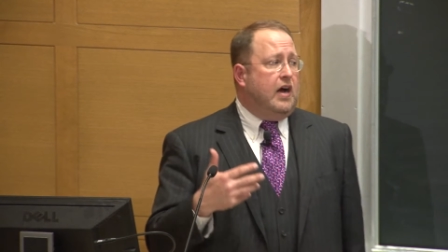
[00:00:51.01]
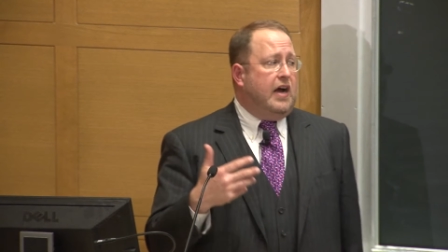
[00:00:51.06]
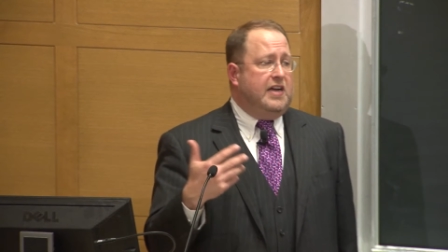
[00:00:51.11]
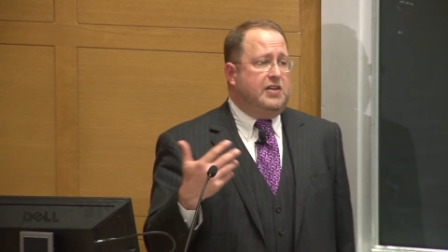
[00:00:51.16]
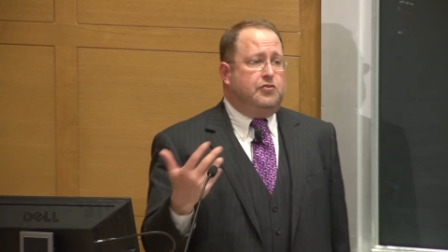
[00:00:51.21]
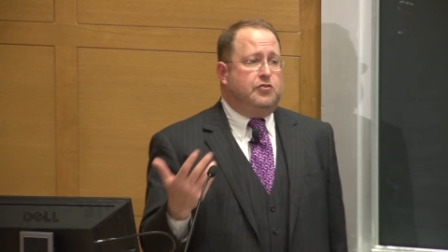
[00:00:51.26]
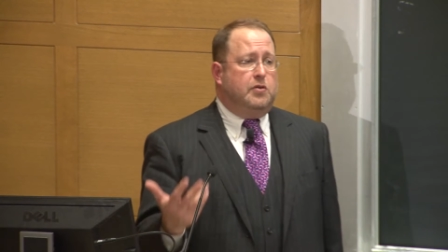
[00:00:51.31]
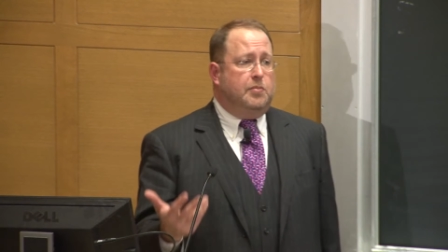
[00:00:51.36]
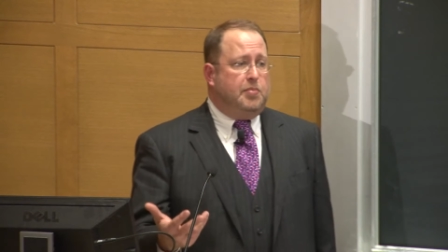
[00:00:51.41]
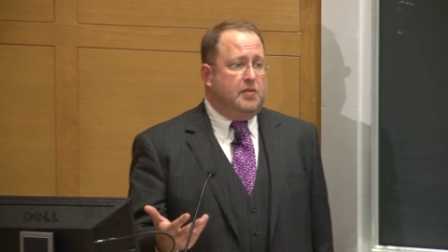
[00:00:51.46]

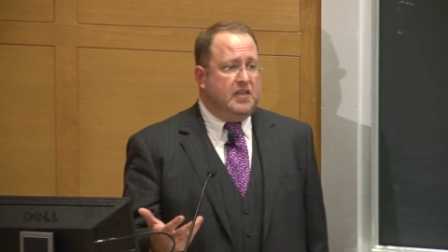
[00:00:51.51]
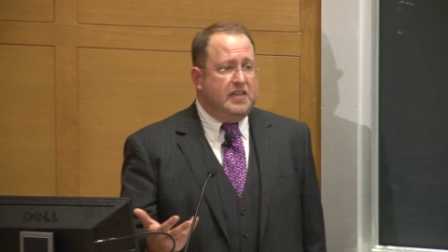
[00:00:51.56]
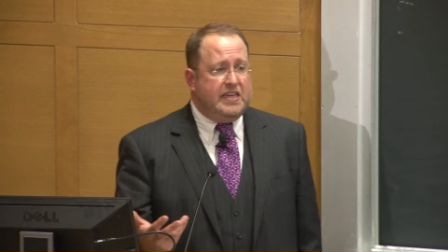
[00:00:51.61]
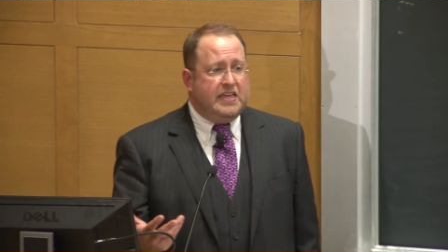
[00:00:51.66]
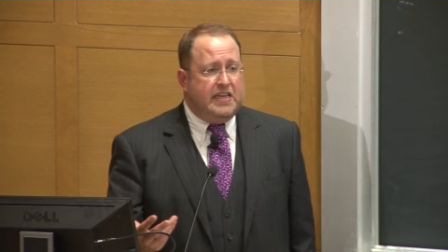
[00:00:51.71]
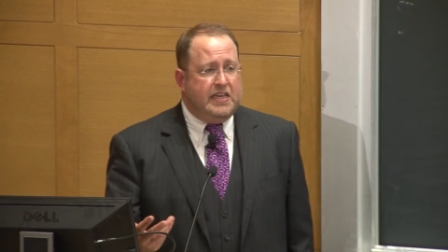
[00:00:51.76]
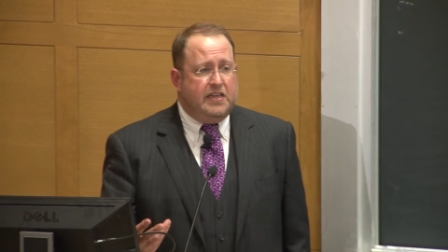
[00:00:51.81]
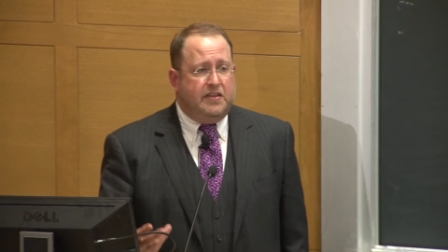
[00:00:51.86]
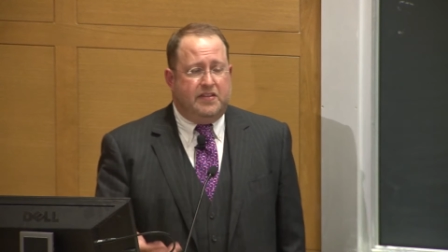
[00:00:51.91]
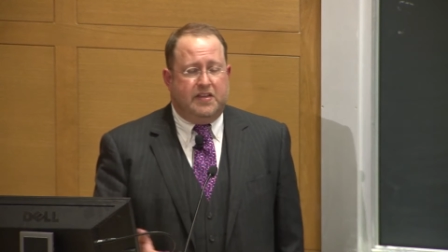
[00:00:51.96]

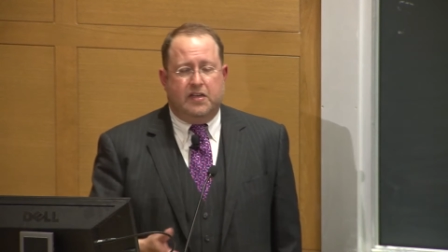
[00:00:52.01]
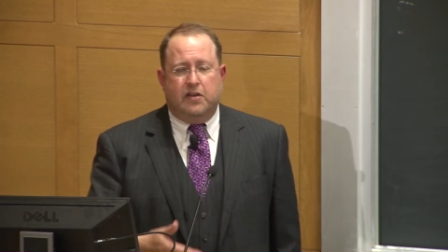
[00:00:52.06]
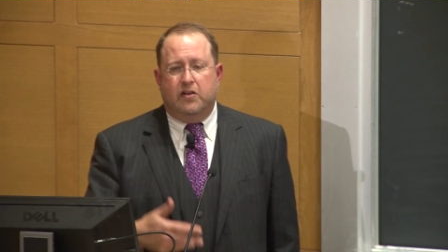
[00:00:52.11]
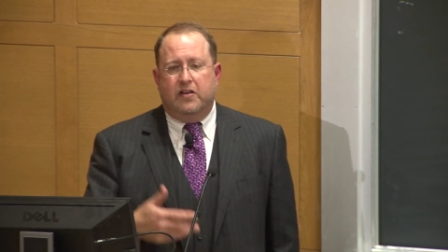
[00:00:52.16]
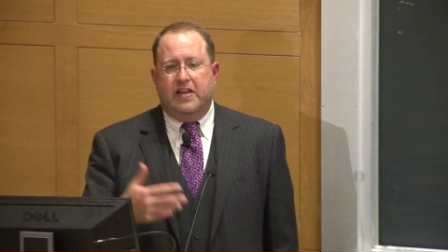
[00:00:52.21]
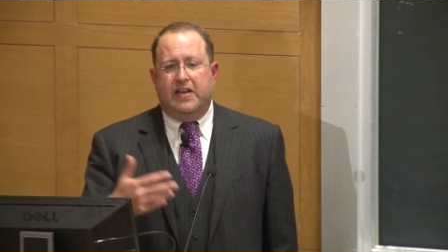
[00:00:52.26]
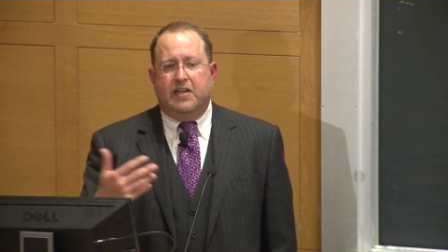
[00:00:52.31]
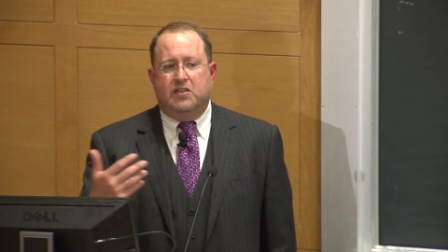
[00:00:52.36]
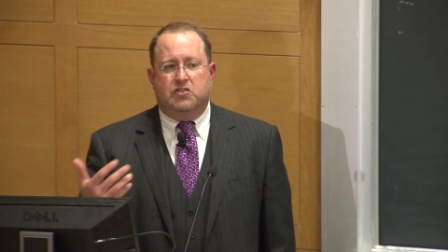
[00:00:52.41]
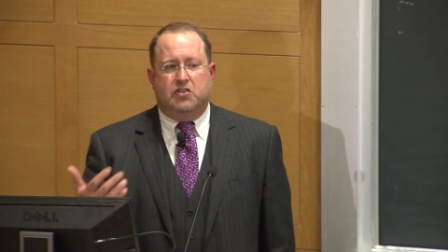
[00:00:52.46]
IEEE, the
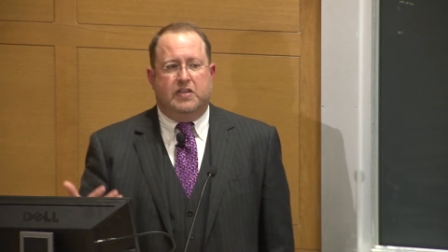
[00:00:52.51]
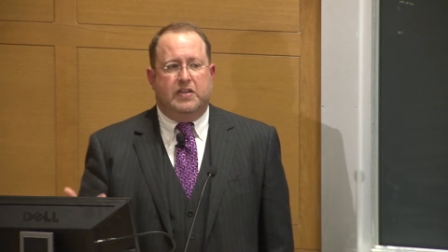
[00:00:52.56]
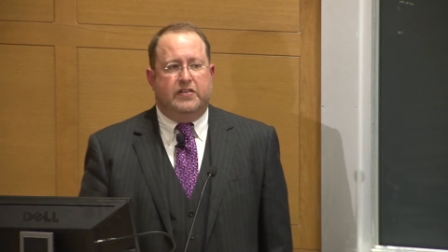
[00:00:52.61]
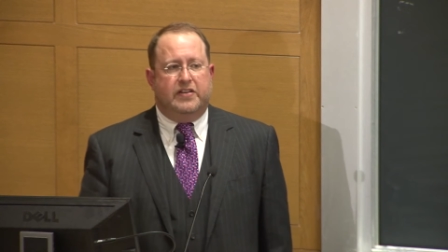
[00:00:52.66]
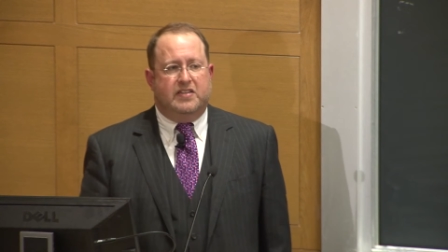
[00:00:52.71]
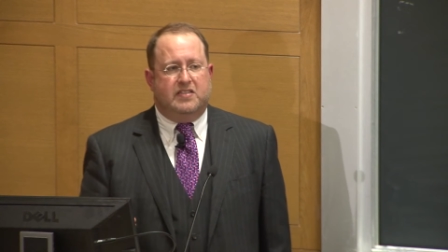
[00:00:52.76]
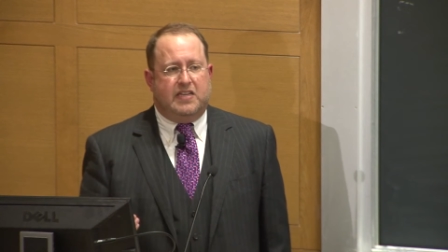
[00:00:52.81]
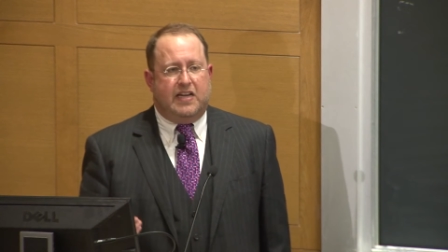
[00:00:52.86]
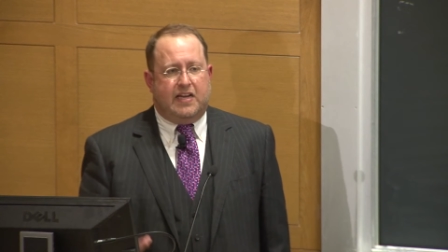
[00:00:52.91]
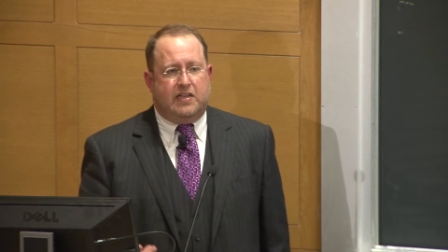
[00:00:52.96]
Internet
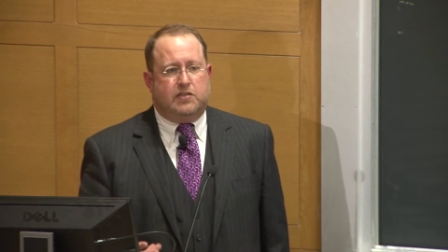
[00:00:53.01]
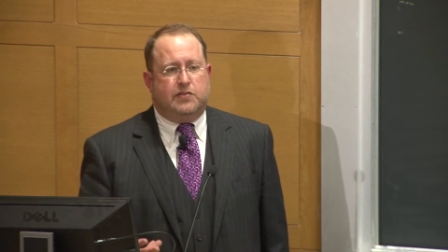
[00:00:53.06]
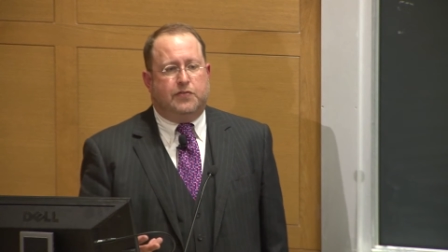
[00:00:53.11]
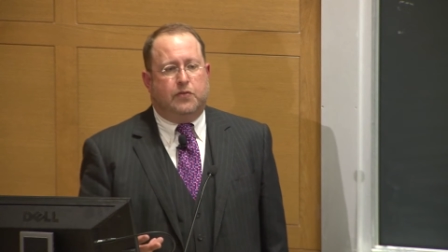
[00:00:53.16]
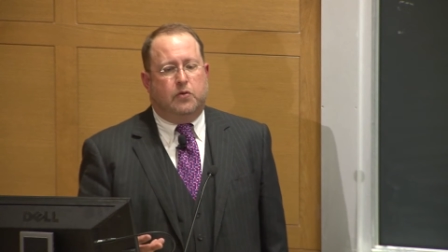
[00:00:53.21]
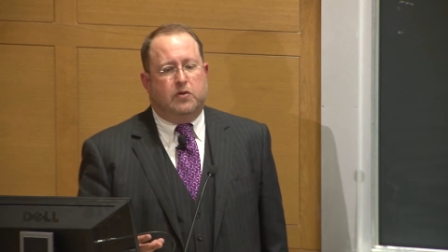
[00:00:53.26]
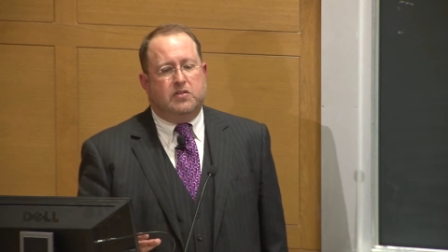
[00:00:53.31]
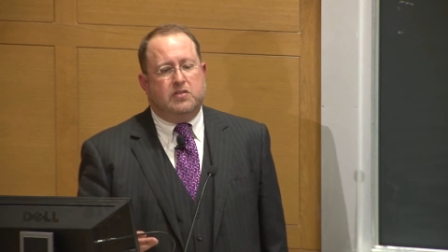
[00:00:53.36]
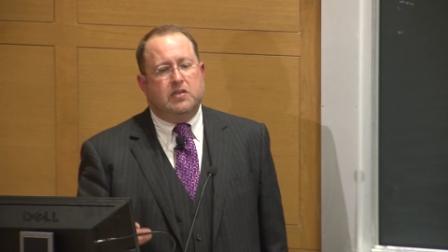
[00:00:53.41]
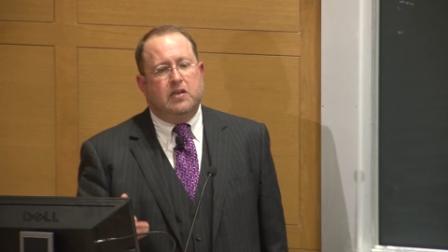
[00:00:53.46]
Engineering
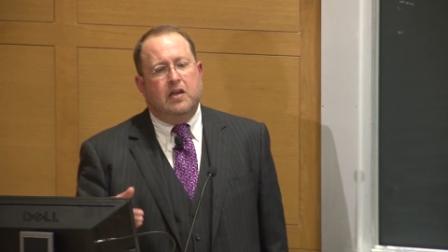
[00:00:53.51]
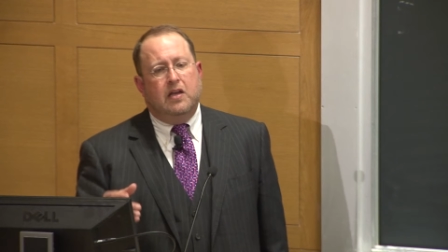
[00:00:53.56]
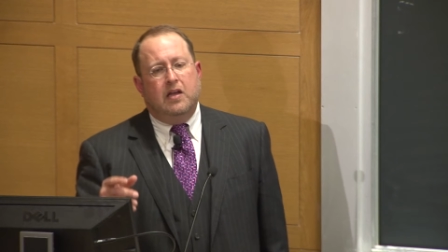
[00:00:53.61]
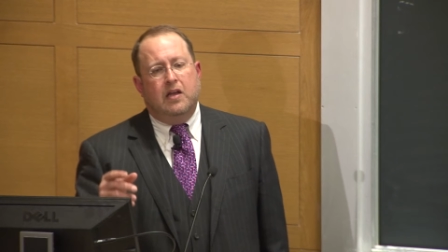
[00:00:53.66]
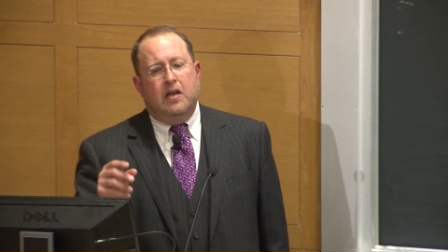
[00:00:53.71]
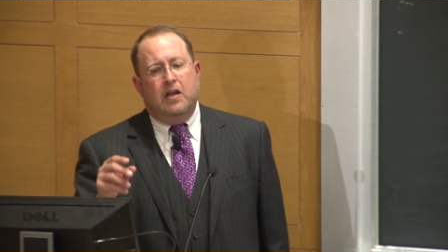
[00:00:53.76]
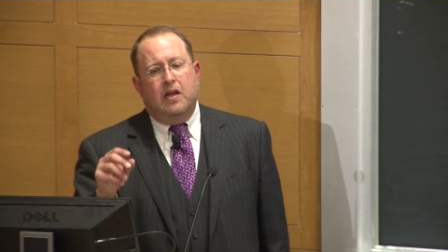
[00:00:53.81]
Task Force.